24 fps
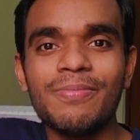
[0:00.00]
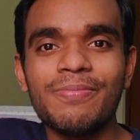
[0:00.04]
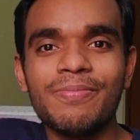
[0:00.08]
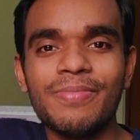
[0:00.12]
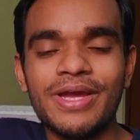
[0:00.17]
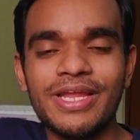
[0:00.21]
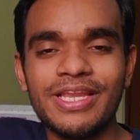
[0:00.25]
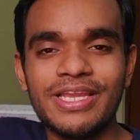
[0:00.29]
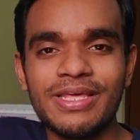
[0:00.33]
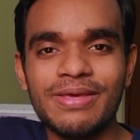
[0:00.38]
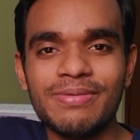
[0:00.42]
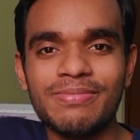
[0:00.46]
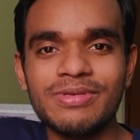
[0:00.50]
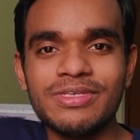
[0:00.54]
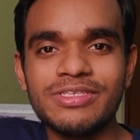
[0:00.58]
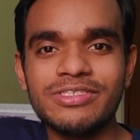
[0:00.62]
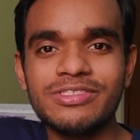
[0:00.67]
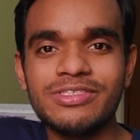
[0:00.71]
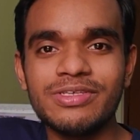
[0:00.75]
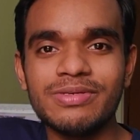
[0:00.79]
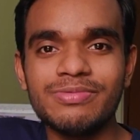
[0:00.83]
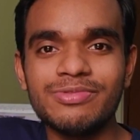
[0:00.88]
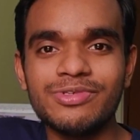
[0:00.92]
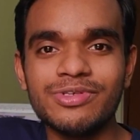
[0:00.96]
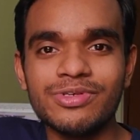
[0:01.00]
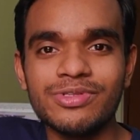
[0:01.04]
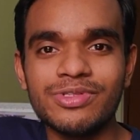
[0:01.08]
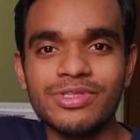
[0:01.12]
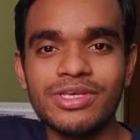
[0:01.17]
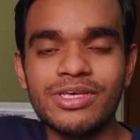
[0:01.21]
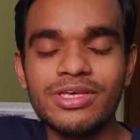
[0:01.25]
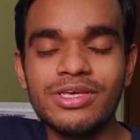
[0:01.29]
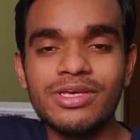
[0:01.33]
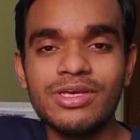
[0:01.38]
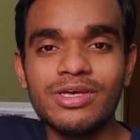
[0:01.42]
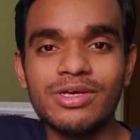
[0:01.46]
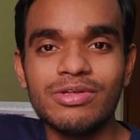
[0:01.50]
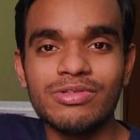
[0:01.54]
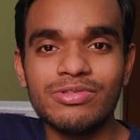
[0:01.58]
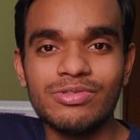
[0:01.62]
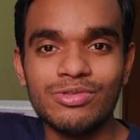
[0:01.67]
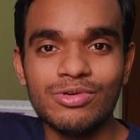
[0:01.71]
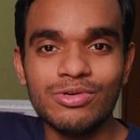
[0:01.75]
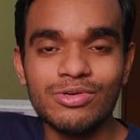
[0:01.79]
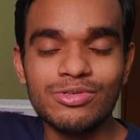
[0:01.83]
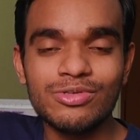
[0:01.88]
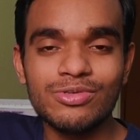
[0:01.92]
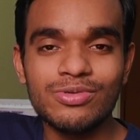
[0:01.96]
My name is Deepjyoti.
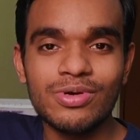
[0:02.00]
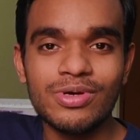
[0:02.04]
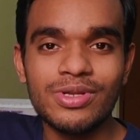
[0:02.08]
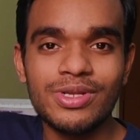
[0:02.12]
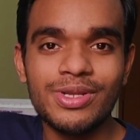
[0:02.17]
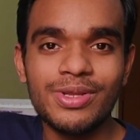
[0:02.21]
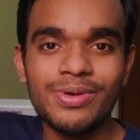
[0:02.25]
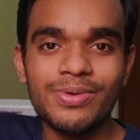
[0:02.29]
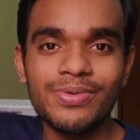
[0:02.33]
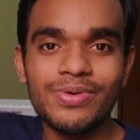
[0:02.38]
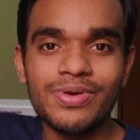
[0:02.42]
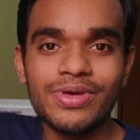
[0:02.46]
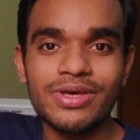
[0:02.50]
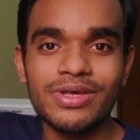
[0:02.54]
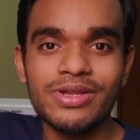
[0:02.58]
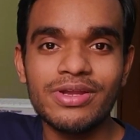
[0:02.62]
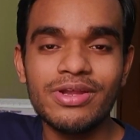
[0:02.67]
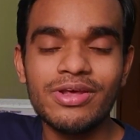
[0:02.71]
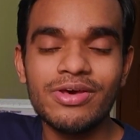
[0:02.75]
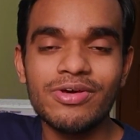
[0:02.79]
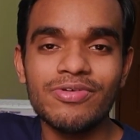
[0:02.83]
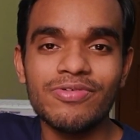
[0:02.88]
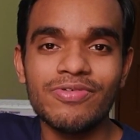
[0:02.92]
Those who are new here,